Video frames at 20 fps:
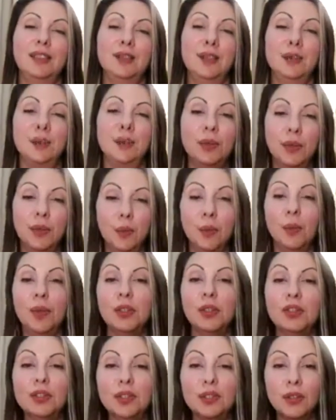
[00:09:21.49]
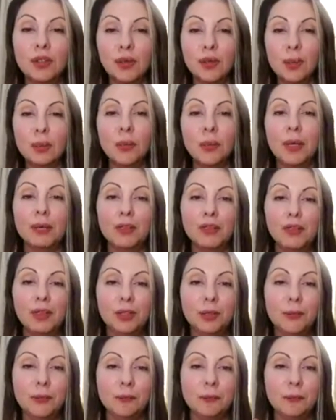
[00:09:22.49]
that Google wants to know about
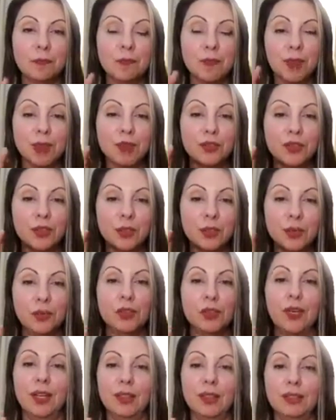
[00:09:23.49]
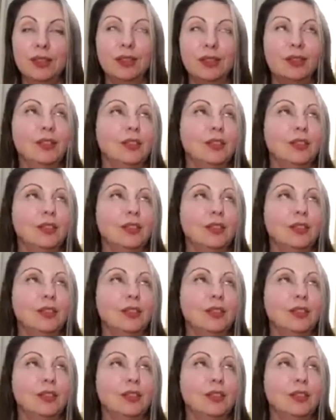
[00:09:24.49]
you so that,